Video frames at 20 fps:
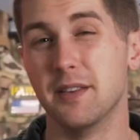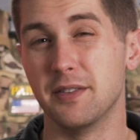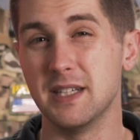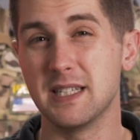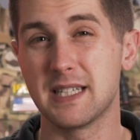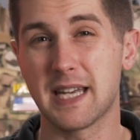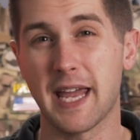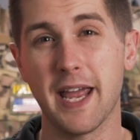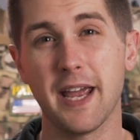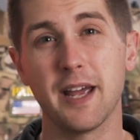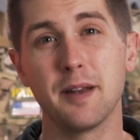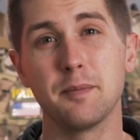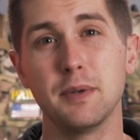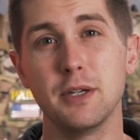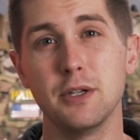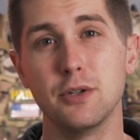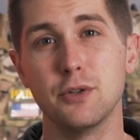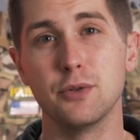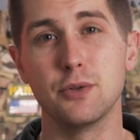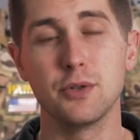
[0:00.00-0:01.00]
These can
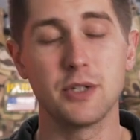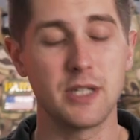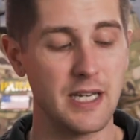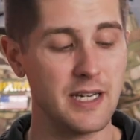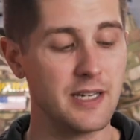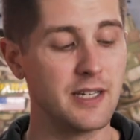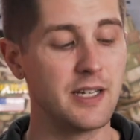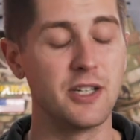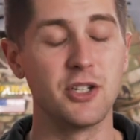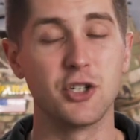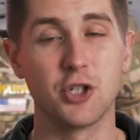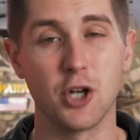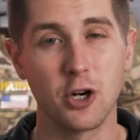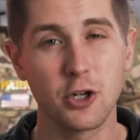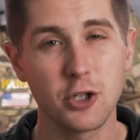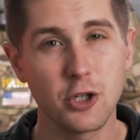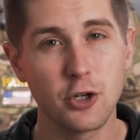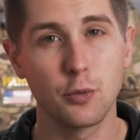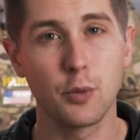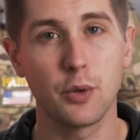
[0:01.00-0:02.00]
be used in
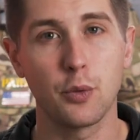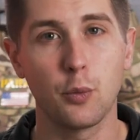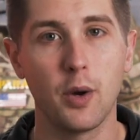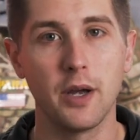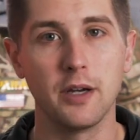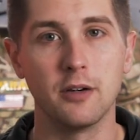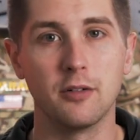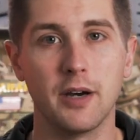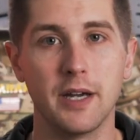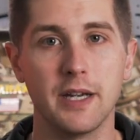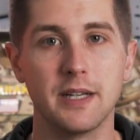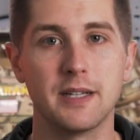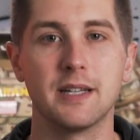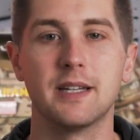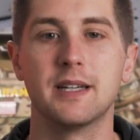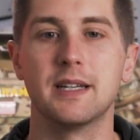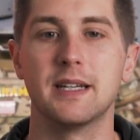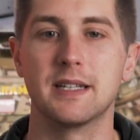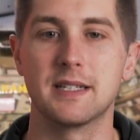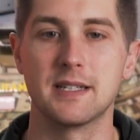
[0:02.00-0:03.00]
conjunction with white light.
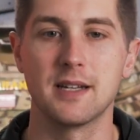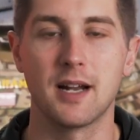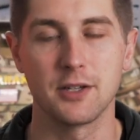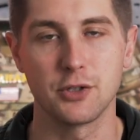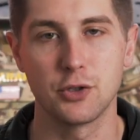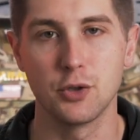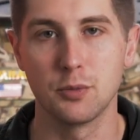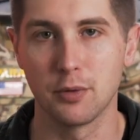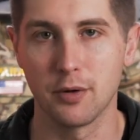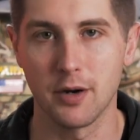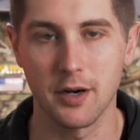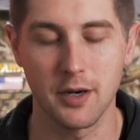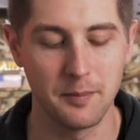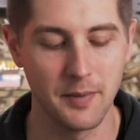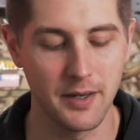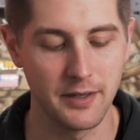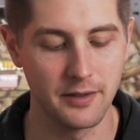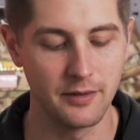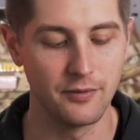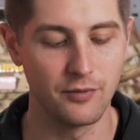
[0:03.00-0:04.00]
It's not super
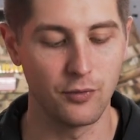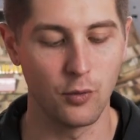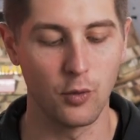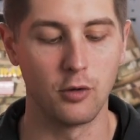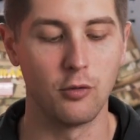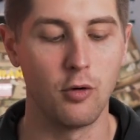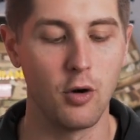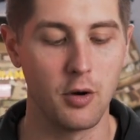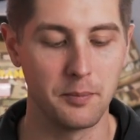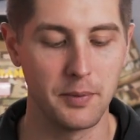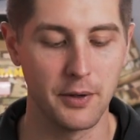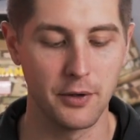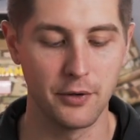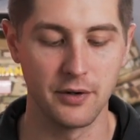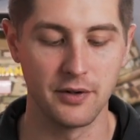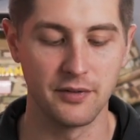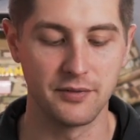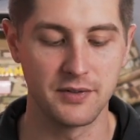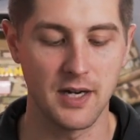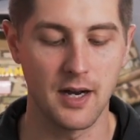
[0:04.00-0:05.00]
recommended for a long
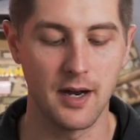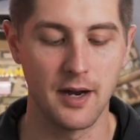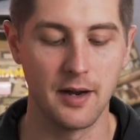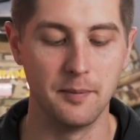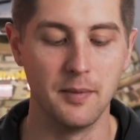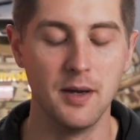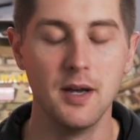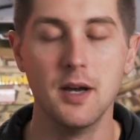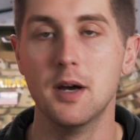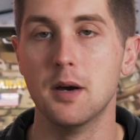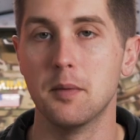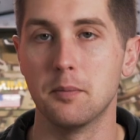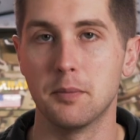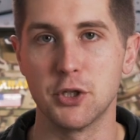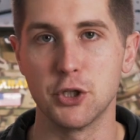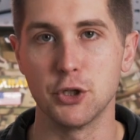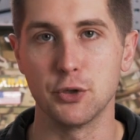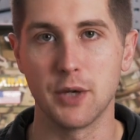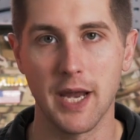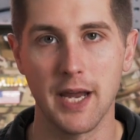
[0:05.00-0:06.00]
period of time,
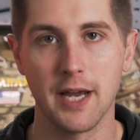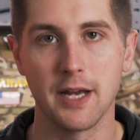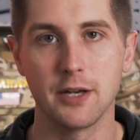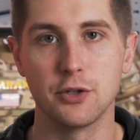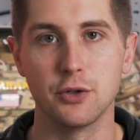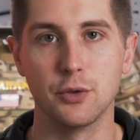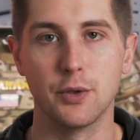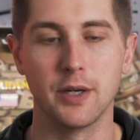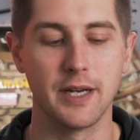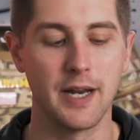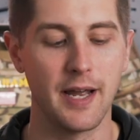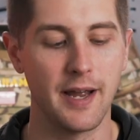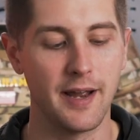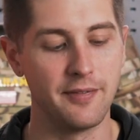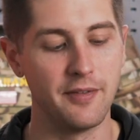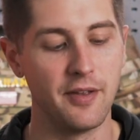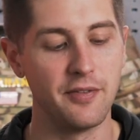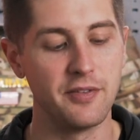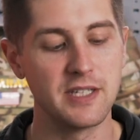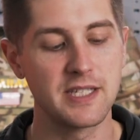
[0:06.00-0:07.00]
but you can do it.
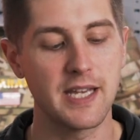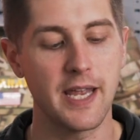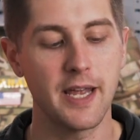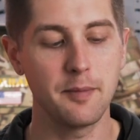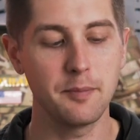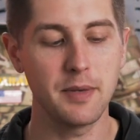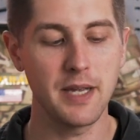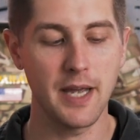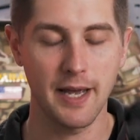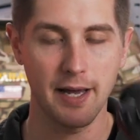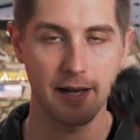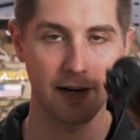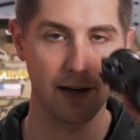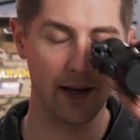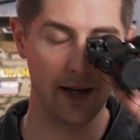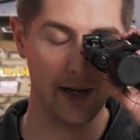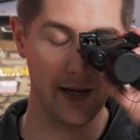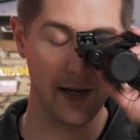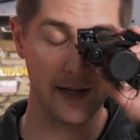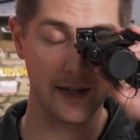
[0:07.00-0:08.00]
And then these can be
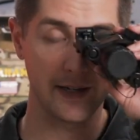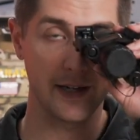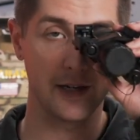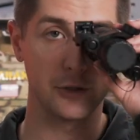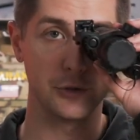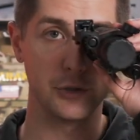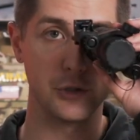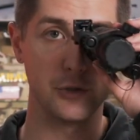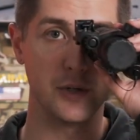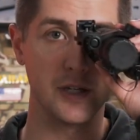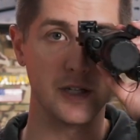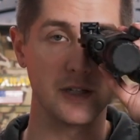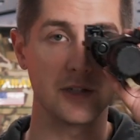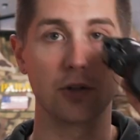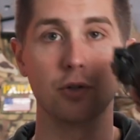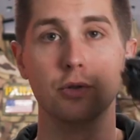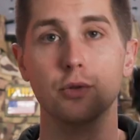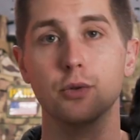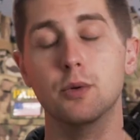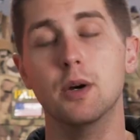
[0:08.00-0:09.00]
handheld units
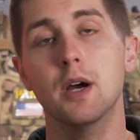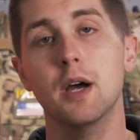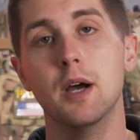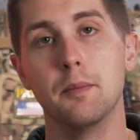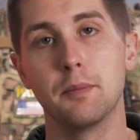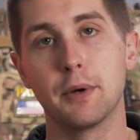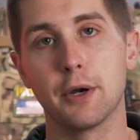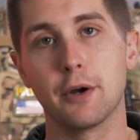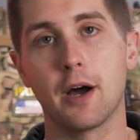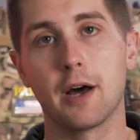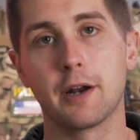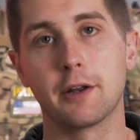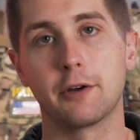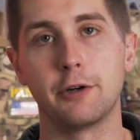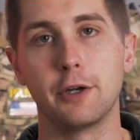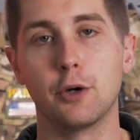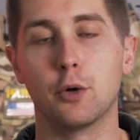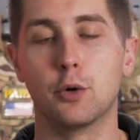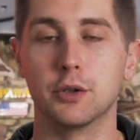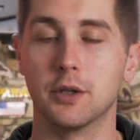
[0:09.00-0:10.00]
to
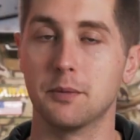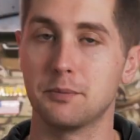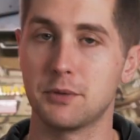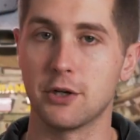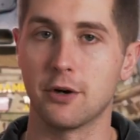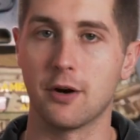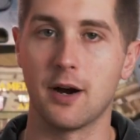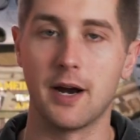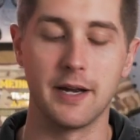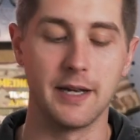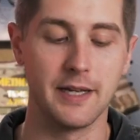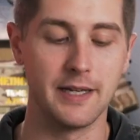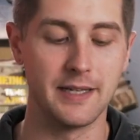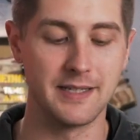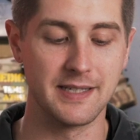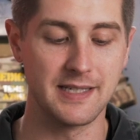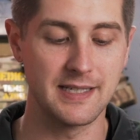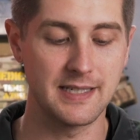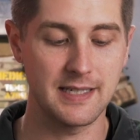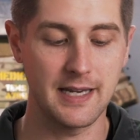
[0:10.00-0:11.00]
periodically hold up to your eye
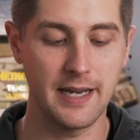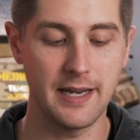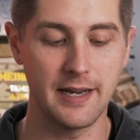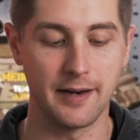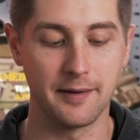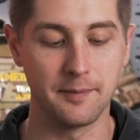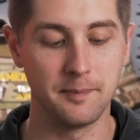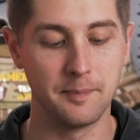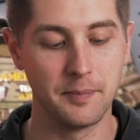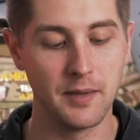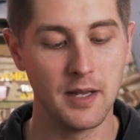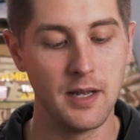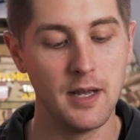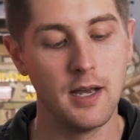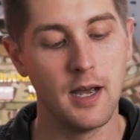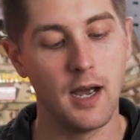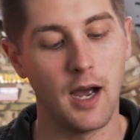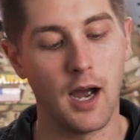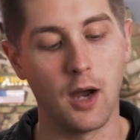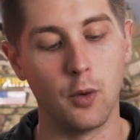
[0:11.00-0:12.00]
and scan.
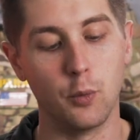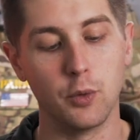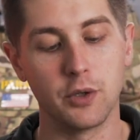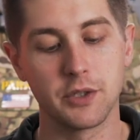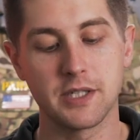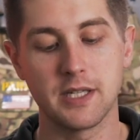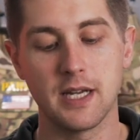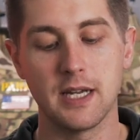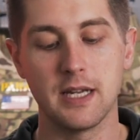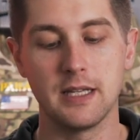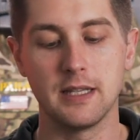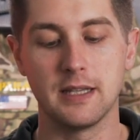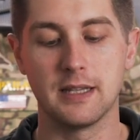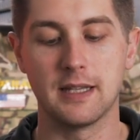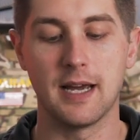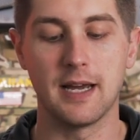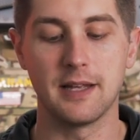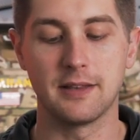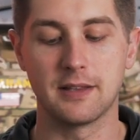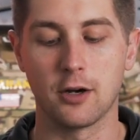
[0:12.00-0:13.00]
I will say
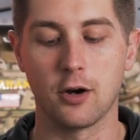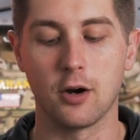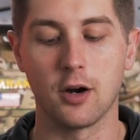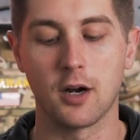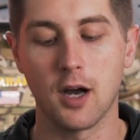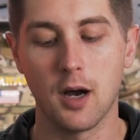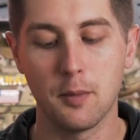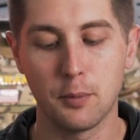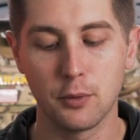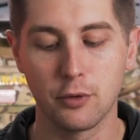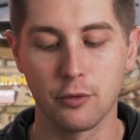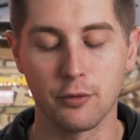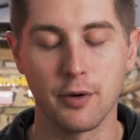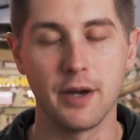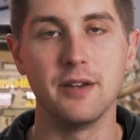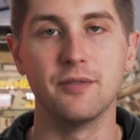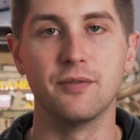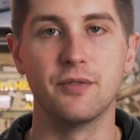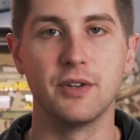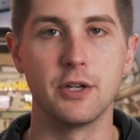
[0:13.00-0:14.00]
that there are a couple
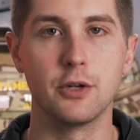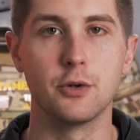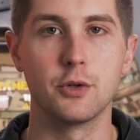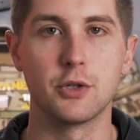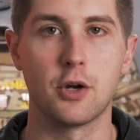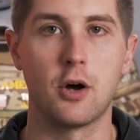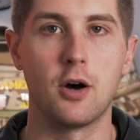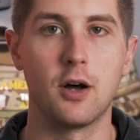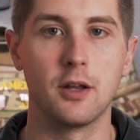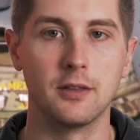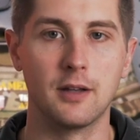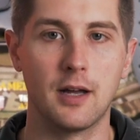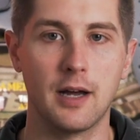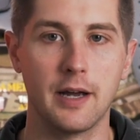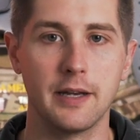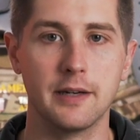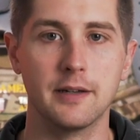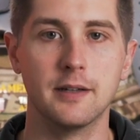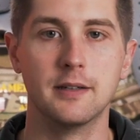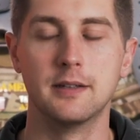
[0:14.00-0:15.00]
great videos
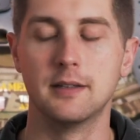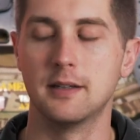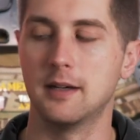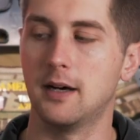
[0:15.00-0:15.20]
online.